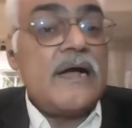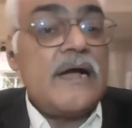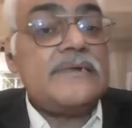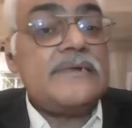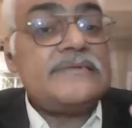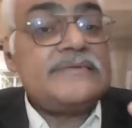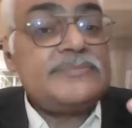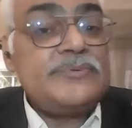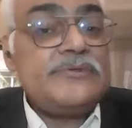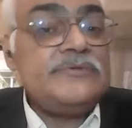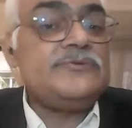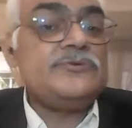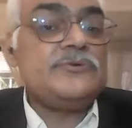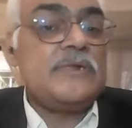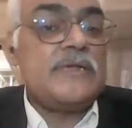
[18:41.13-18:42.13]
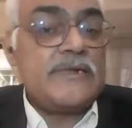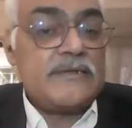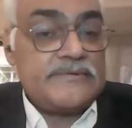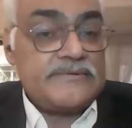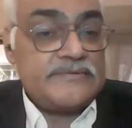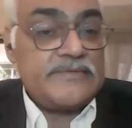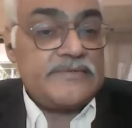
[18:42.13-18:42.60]
and spiritual
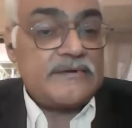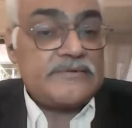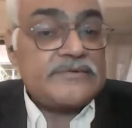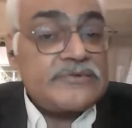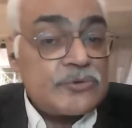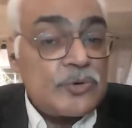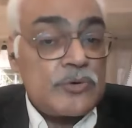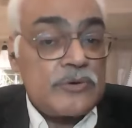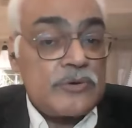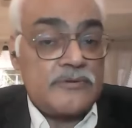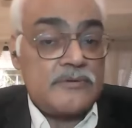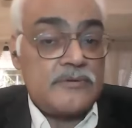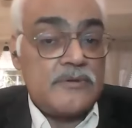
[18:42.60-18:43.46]
energy, that is soul.